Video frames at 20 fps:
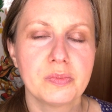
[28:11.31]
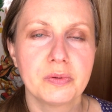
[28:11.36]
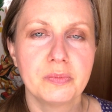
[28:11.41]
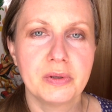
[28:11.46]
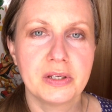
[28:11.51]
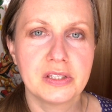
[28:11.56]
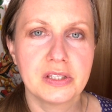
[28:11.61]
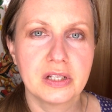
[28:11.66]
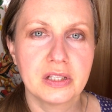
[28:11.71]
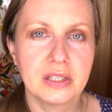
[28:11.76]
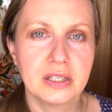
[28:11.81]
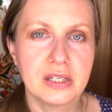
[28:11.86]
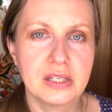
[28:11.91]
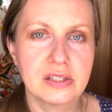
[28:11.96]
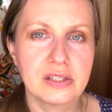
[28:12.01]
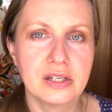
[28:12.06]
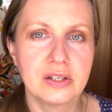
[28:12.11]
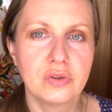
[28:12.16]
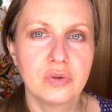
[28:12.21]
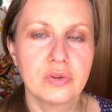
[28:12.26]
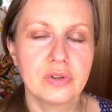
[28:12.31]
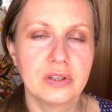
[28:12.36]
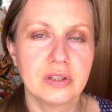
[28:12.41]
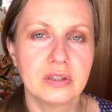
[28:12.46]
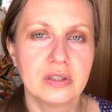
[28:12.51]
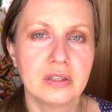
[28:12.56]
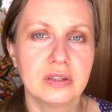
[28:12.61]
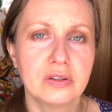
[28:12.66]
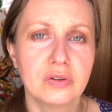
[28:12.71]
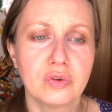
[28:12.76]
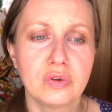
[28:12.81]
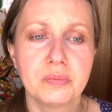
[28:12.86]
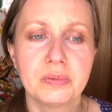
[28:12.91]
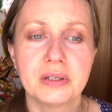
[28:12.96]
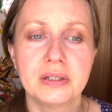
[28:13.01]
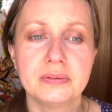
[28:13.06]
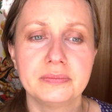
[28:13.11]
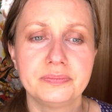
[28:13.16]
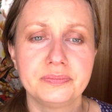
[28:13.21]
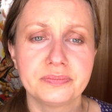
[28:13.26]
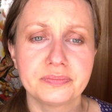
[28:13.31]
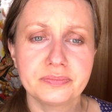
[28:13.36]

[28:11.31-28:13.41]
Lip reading: but basically, yes, I do think that there will be